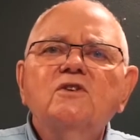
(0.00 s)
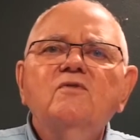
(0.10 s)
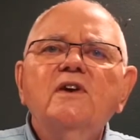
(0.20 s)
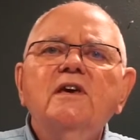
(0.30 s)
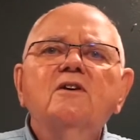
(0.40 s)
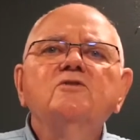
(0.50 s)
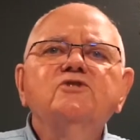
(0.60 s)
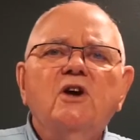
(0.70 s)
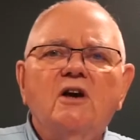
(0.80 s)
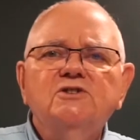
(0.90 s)
vehicle
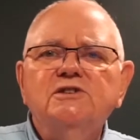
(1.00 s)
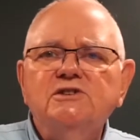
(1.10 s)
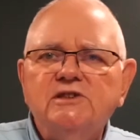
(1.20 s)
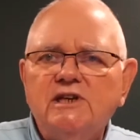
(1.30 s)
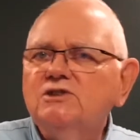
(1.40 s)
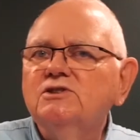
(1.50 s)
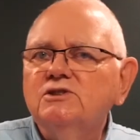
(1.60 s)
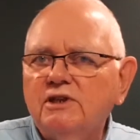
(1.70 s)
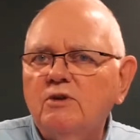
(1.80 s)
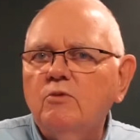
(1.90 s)
charging stations
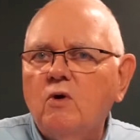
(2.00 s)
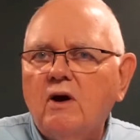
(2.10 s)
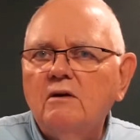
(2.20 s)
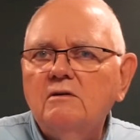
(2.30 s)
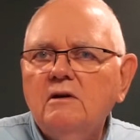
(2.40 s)
anymore.